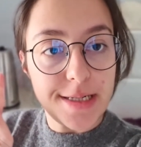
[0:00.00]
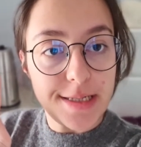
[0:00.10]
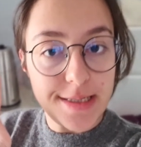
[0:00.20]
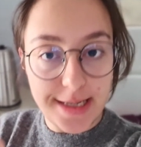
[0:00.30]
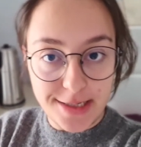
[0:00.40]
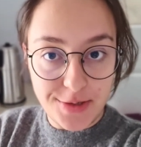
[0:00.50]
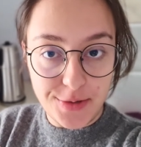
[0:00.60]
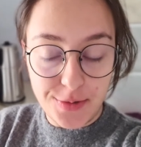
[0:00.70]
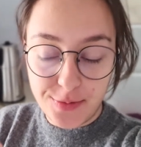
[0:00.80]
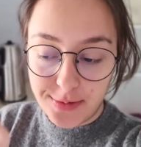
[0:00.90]
Day
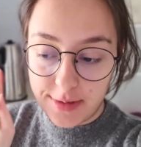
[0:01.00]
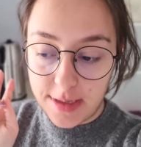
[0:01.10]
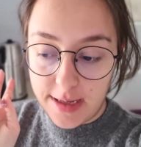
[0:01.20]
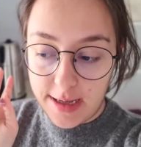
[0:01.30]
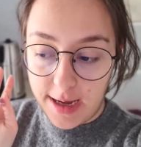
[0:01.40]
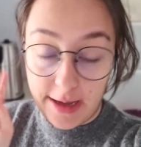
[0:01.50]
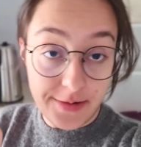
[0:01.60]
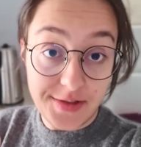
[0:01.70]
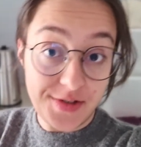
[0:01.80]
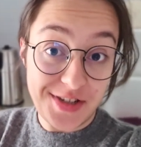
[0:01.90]
2, and
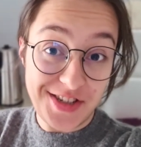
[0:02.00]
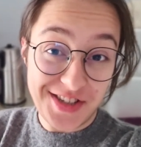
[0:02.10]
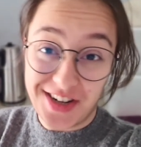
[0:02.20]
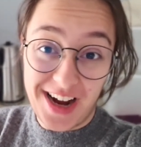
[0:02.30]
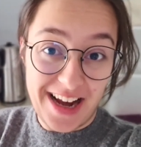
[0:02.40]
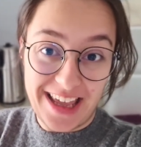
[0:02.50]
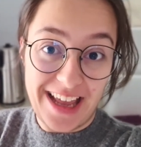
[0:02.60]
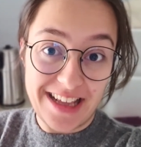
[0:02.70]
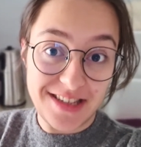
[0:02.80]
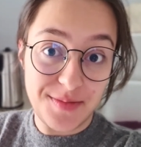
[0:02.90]
restrictions are kind of
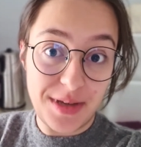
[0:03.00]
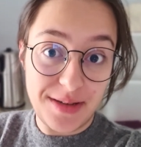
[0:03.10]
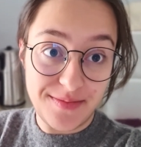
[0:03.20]
getting to me.